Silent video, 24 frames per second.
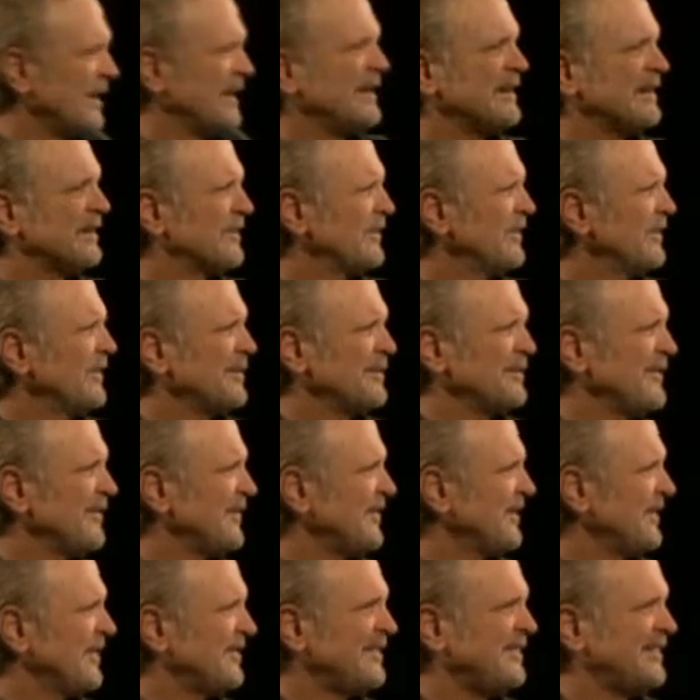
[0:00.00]
right through him and
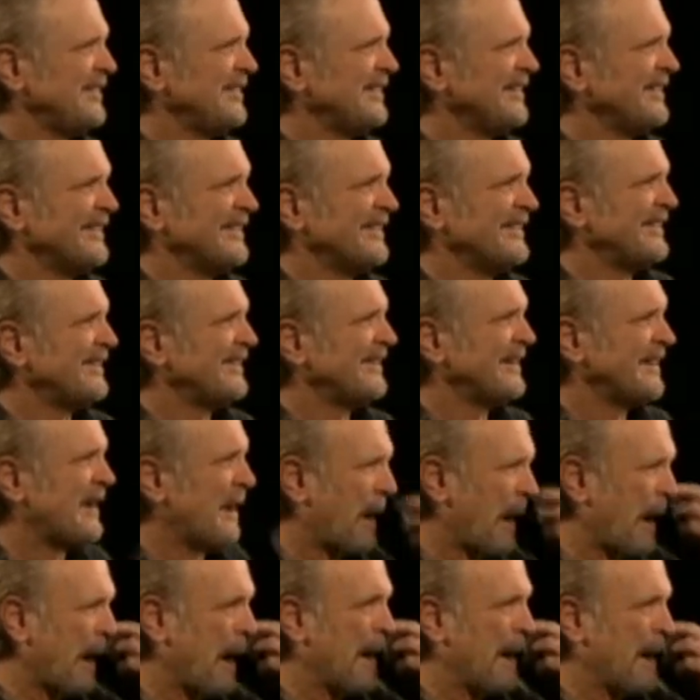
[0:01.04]
says, you know,
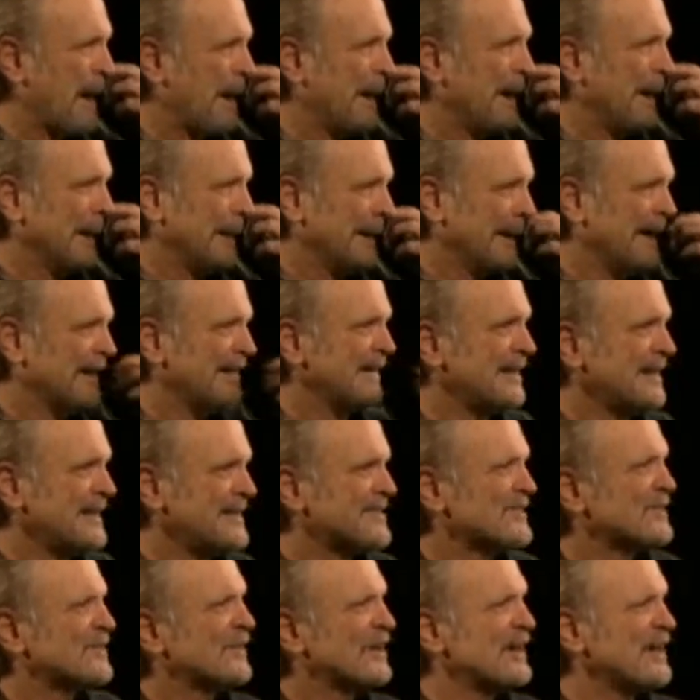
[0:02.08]
yeah,
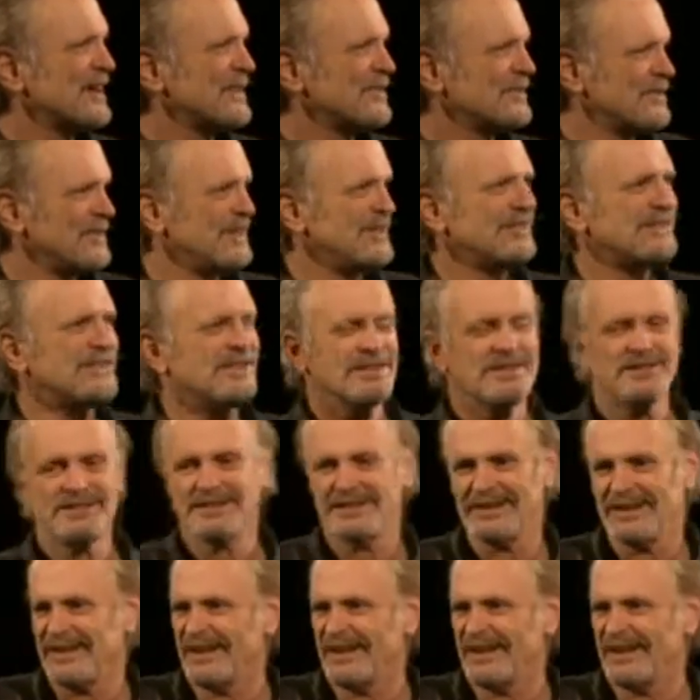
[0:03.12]
nice try, Jesus.